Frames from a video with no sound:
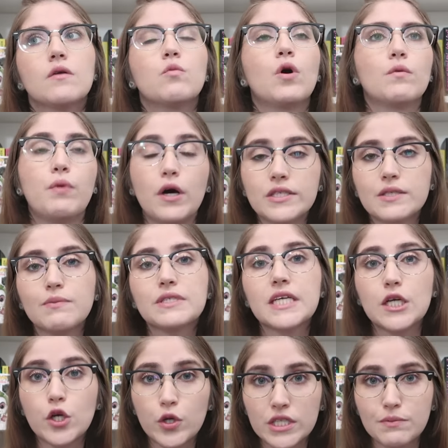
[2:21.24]
well, balsam is
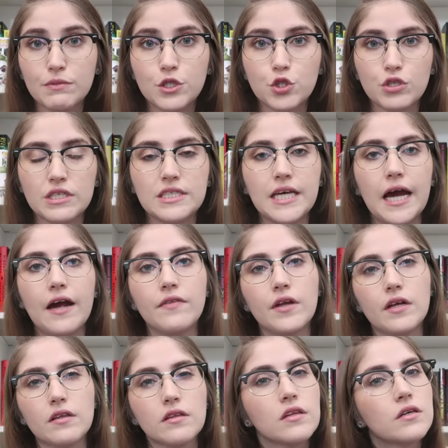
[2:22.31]
like a Christmas tree scent, and then
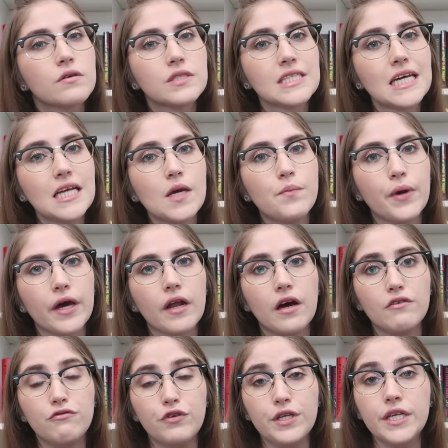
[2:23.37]
a little teeny bit
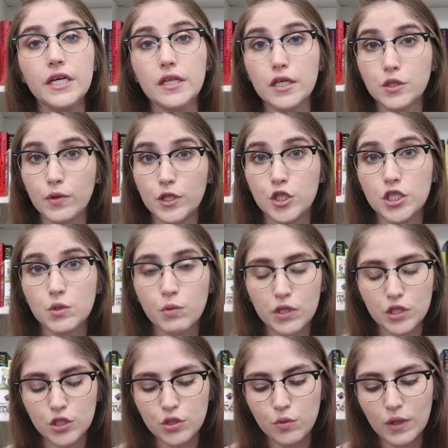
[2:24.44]
of vanilla. So I just
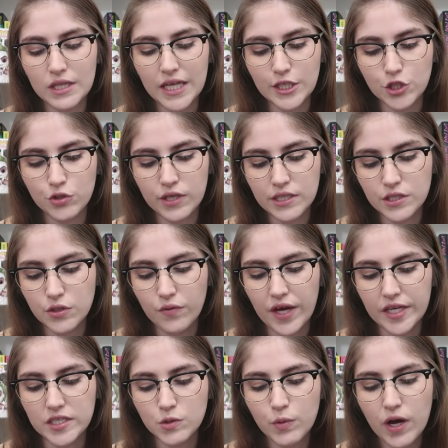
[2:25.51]
wanted to let you guys know
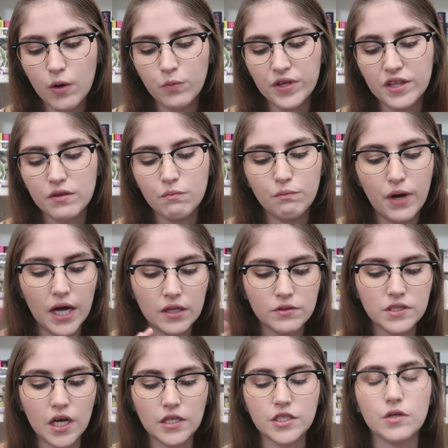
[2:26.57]
that as well, with Palo
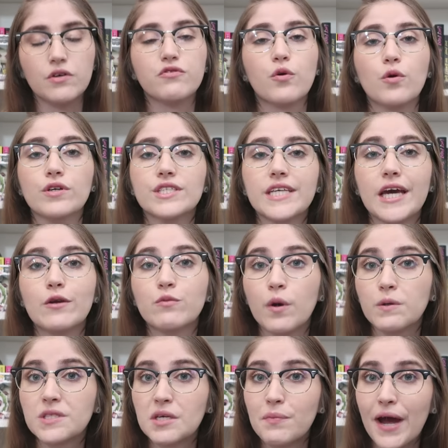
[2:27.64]
Santo, of course, and
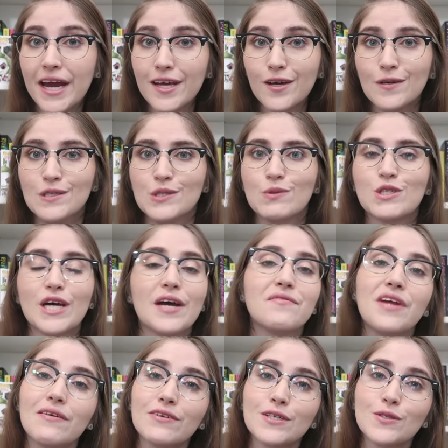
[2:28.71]
roasted pine cones, which I have
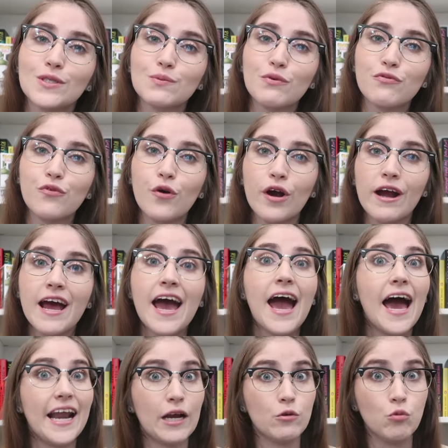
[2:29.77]
never used before,
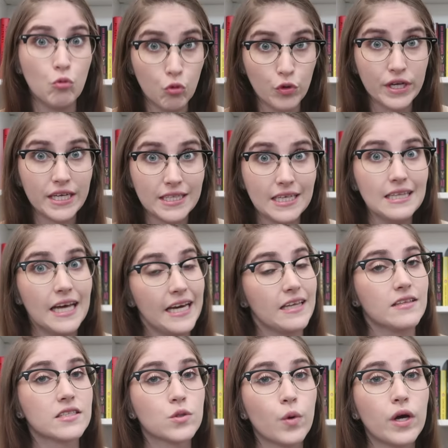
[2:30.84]
and I really like
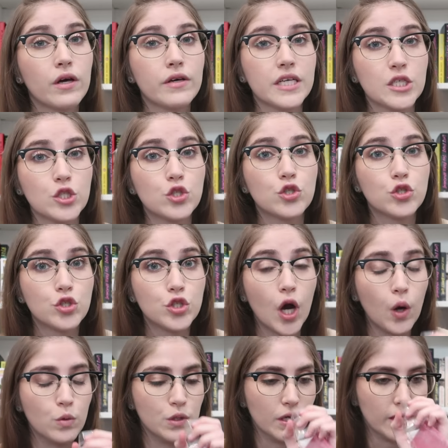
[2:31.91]
this oil. It is
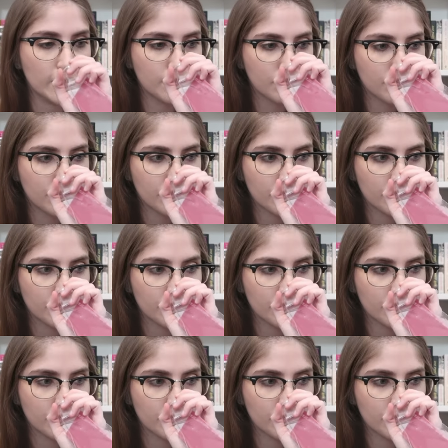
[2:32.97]
so good.